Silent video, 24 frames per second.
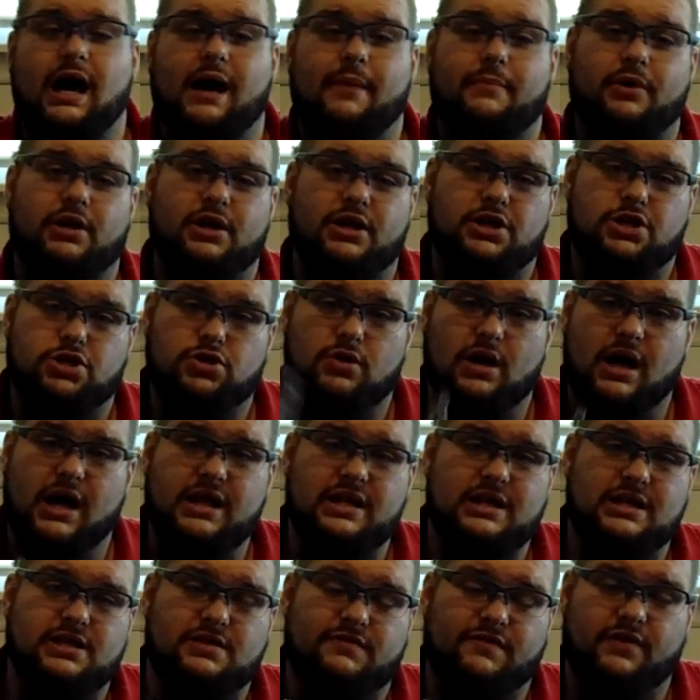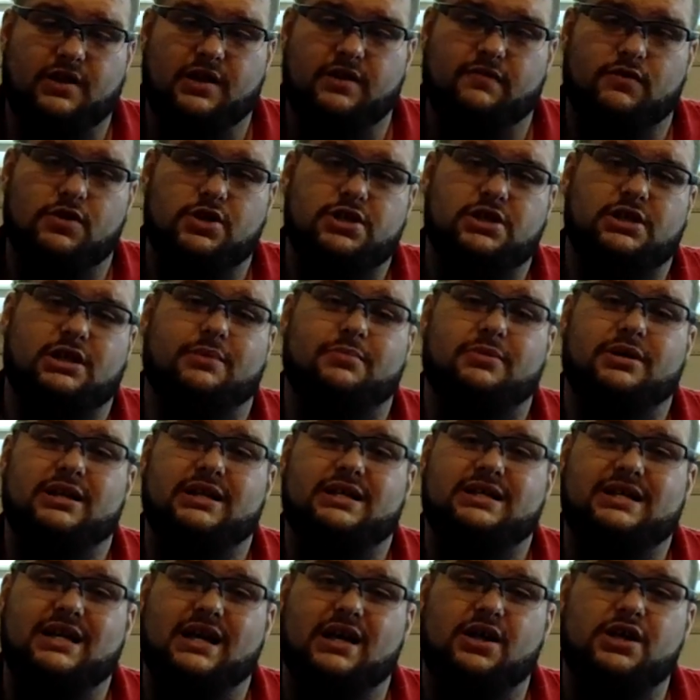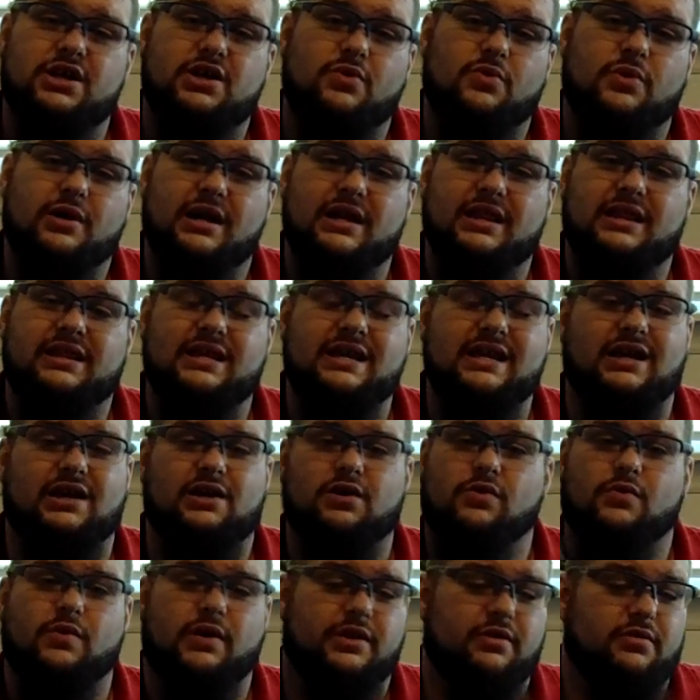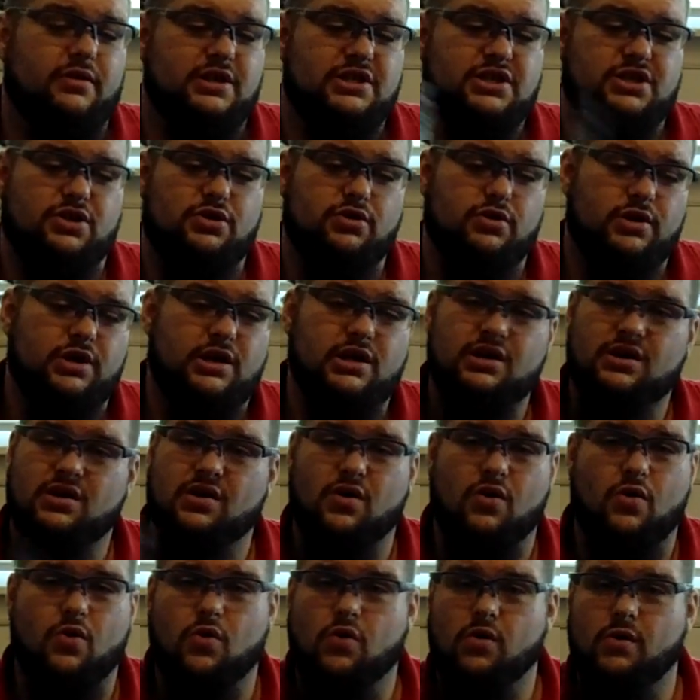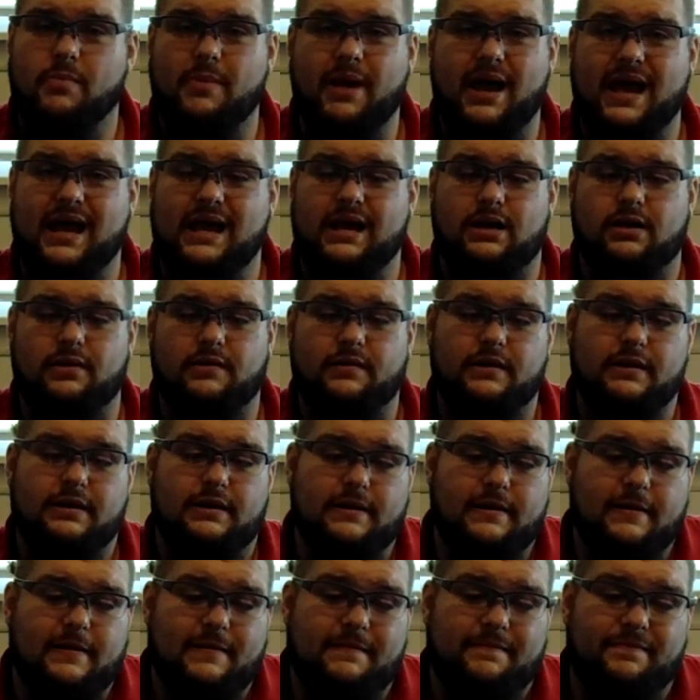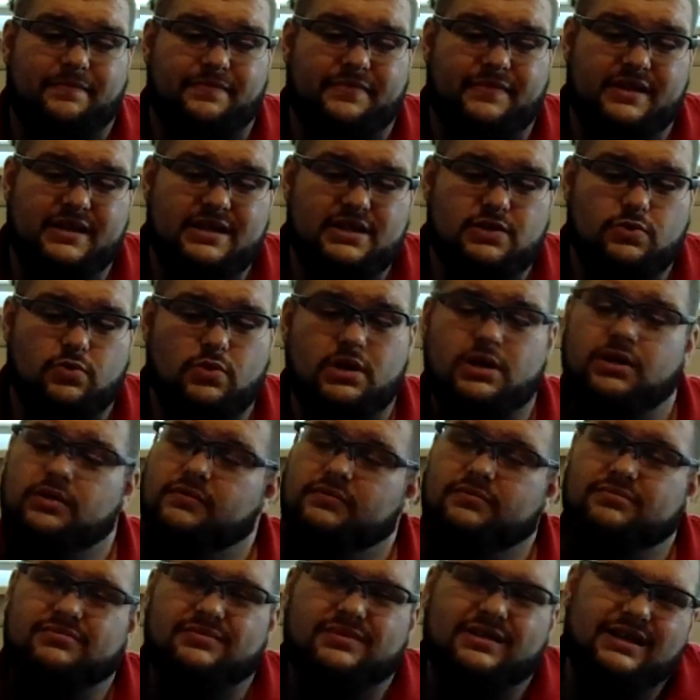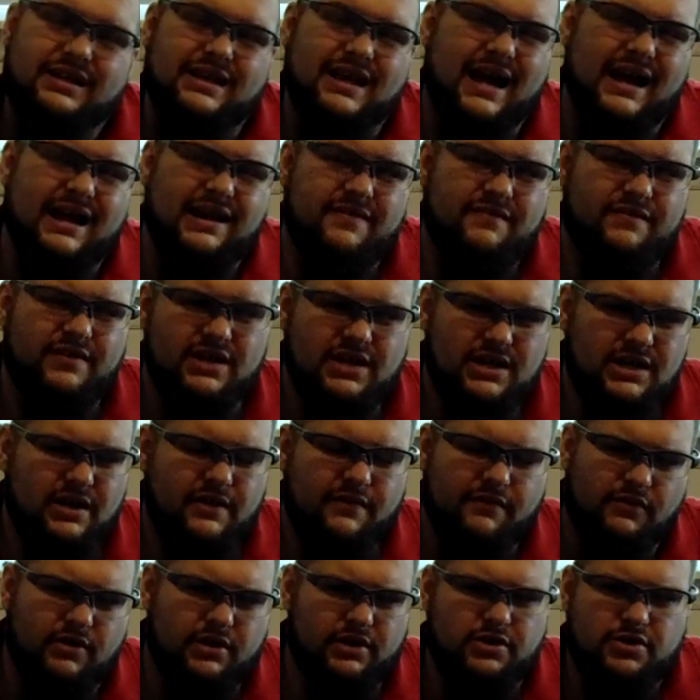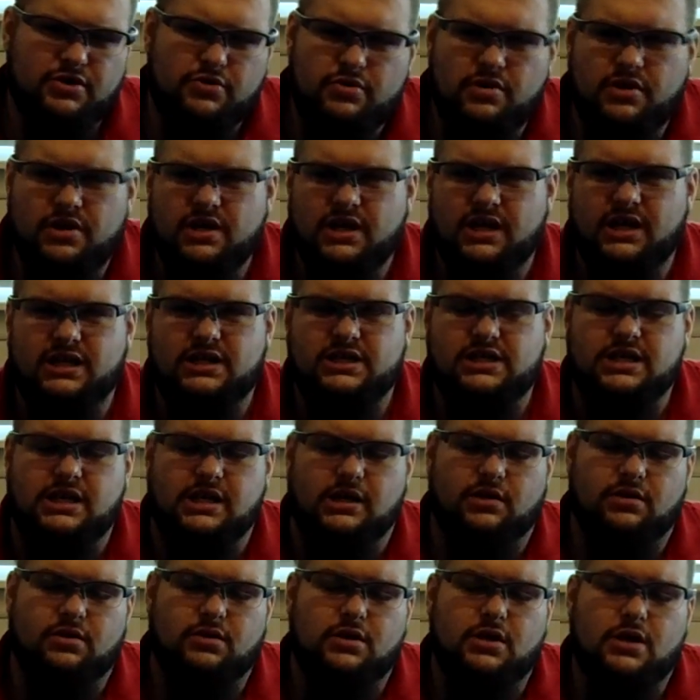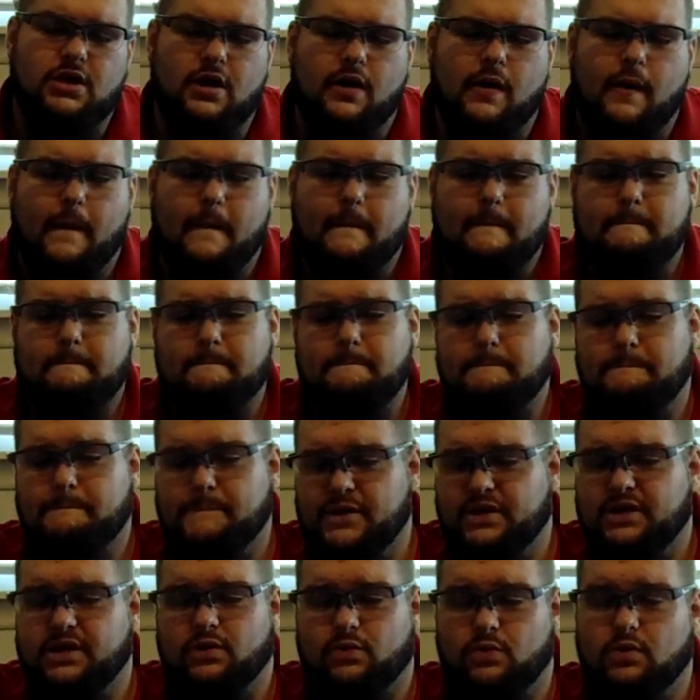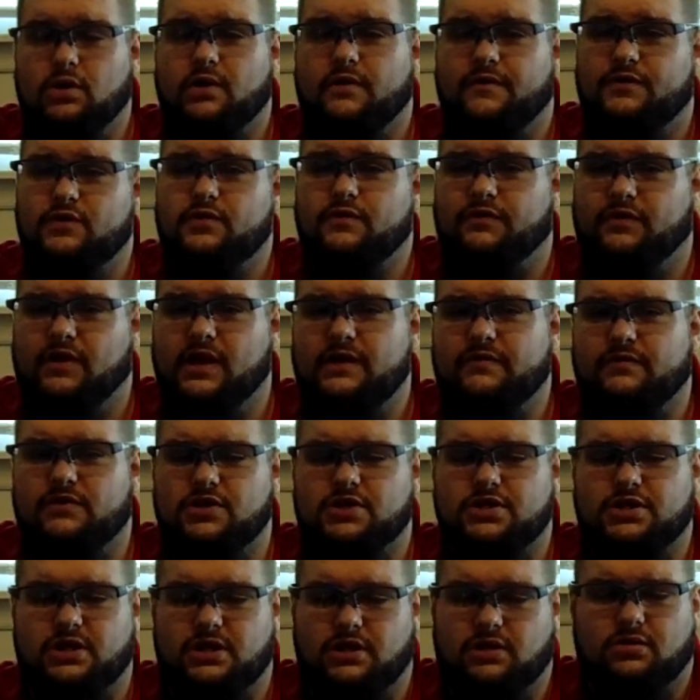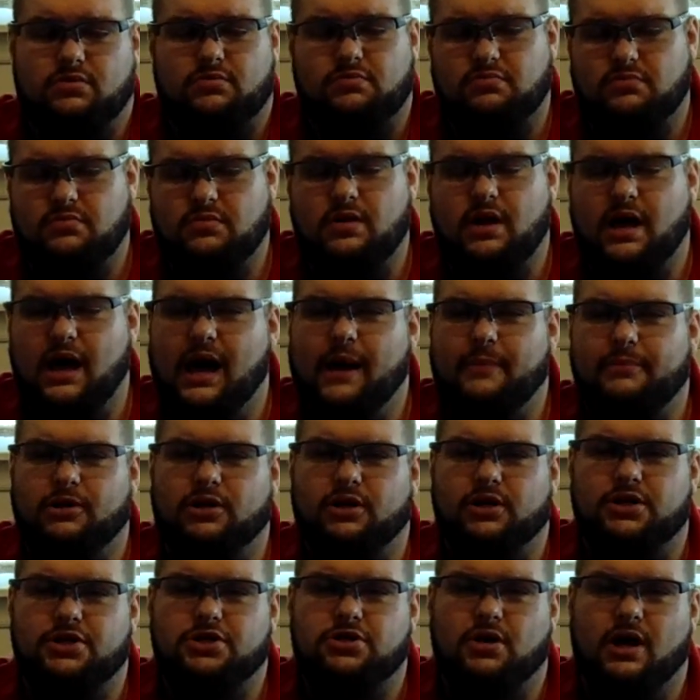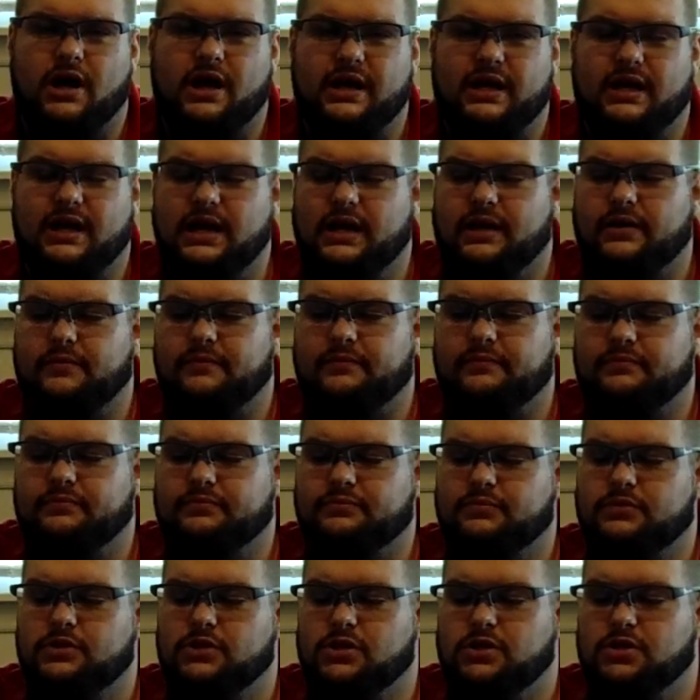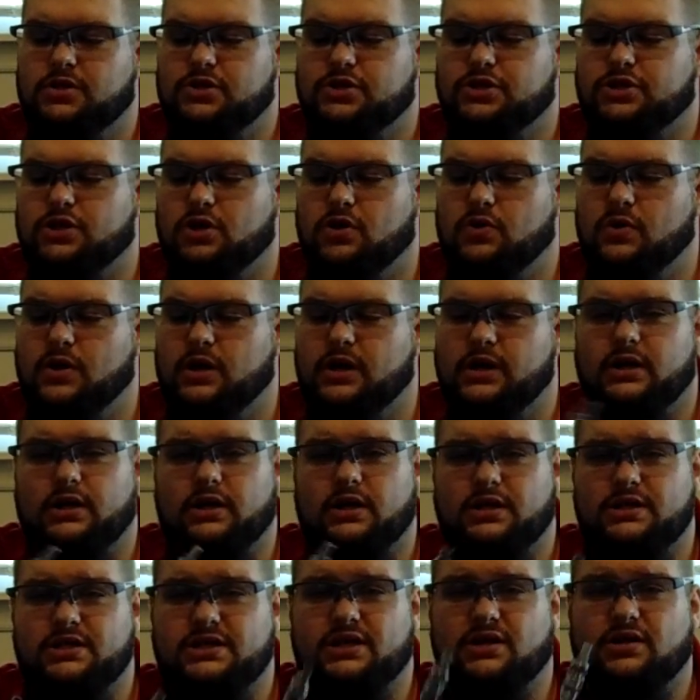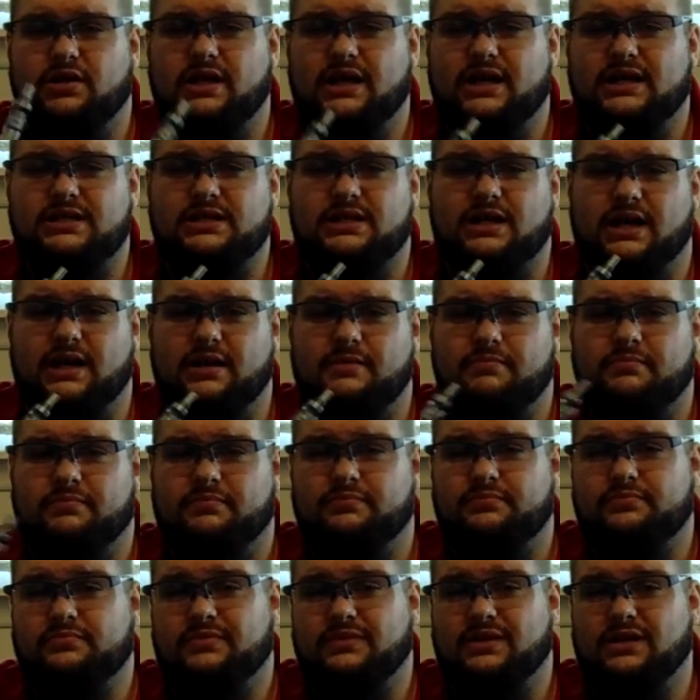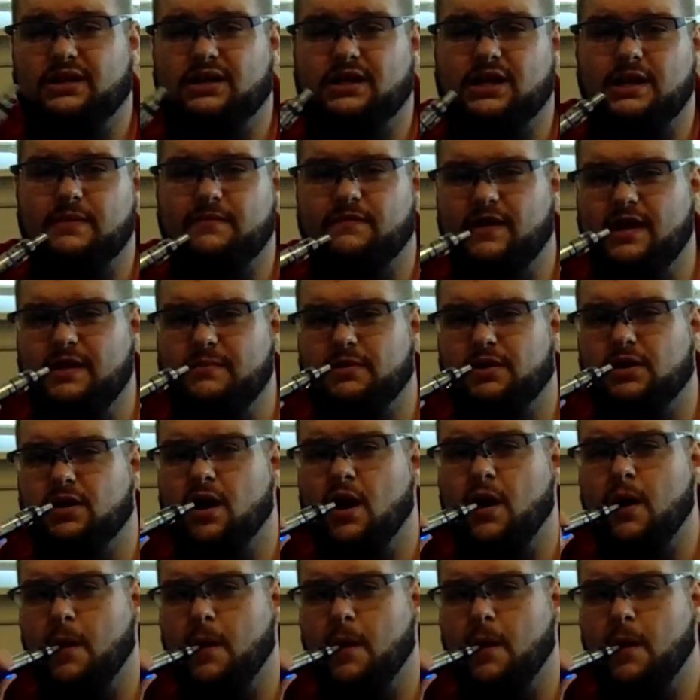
I'm going to try these flavors and I'm going to tell you what I think, whether it's good or bad. This one, kind of indifferent due to the nicotine. But there were a few flavors that I'm going to try again. So until next time, keep vaping.